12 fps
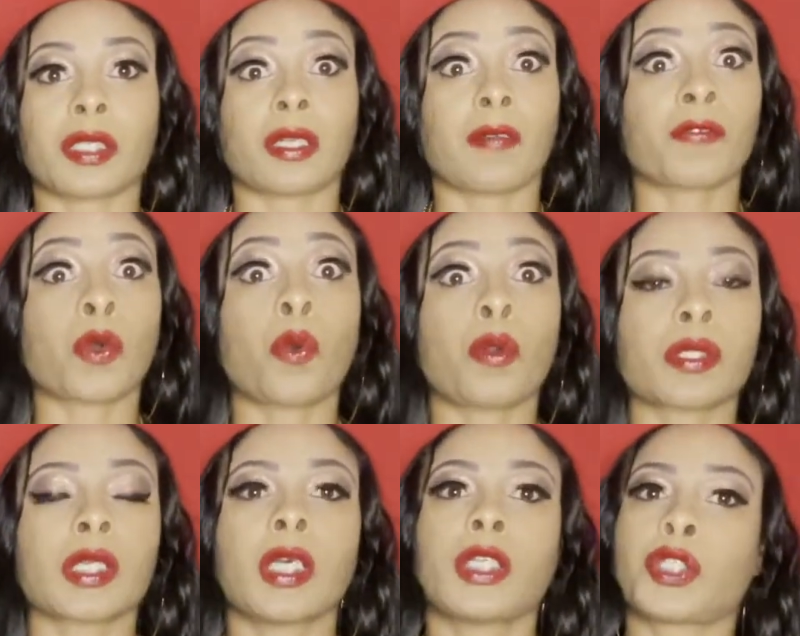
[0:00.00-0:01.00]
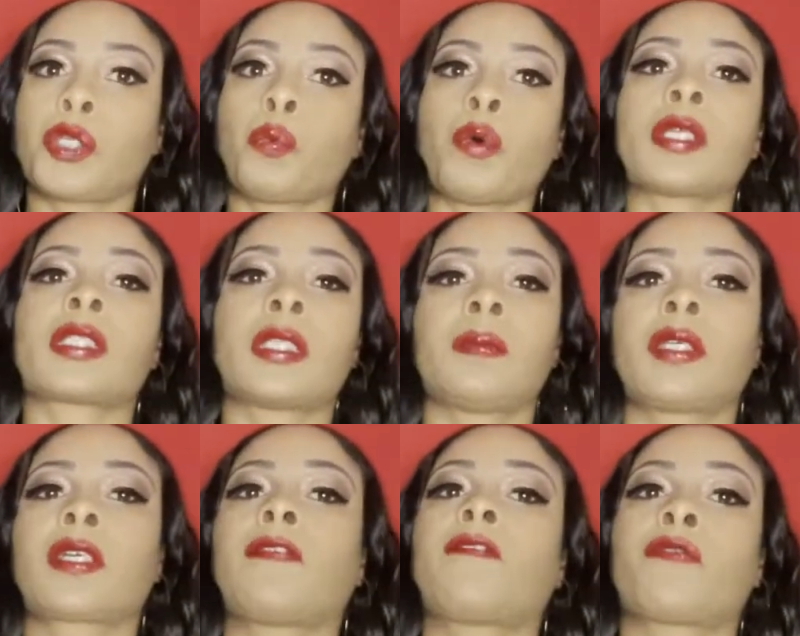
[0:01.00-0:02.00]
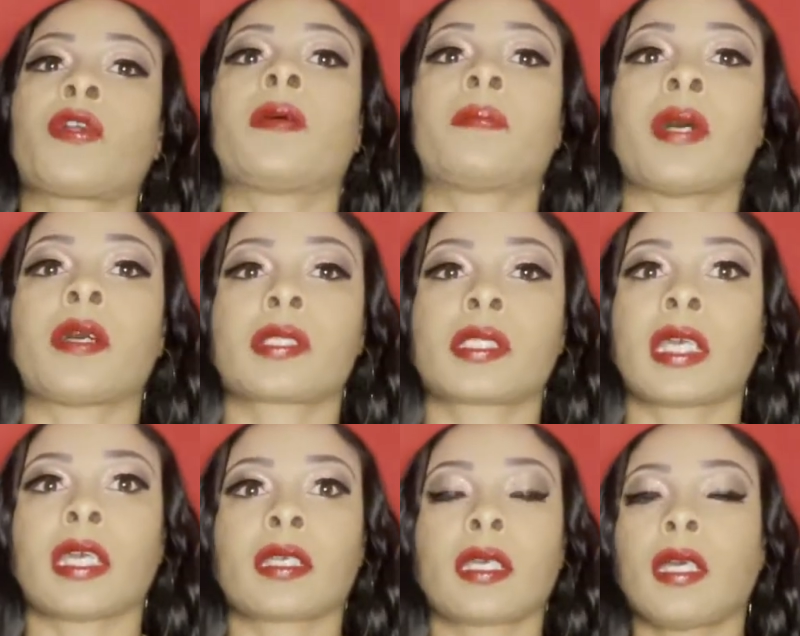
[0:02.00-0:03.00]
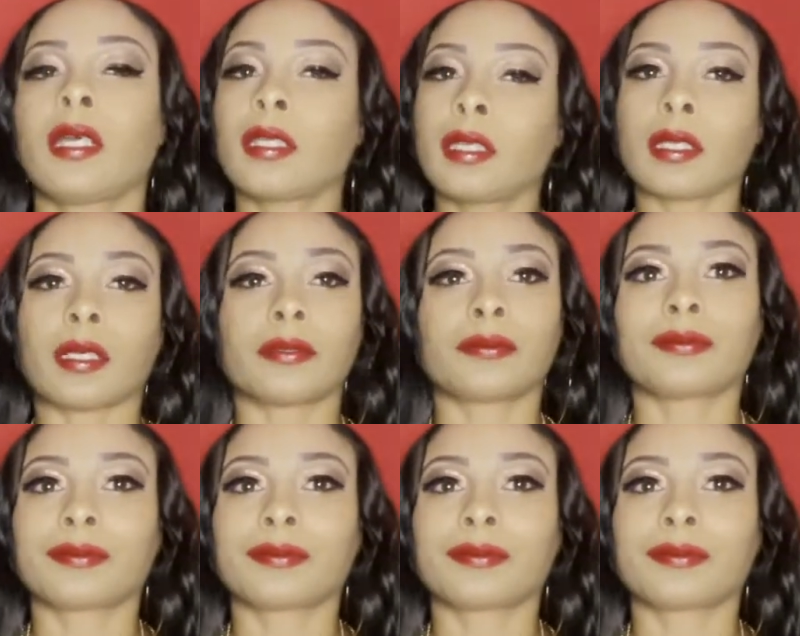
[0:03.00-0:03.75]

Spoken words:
and of course she wants them to confront Boss Tech, you know,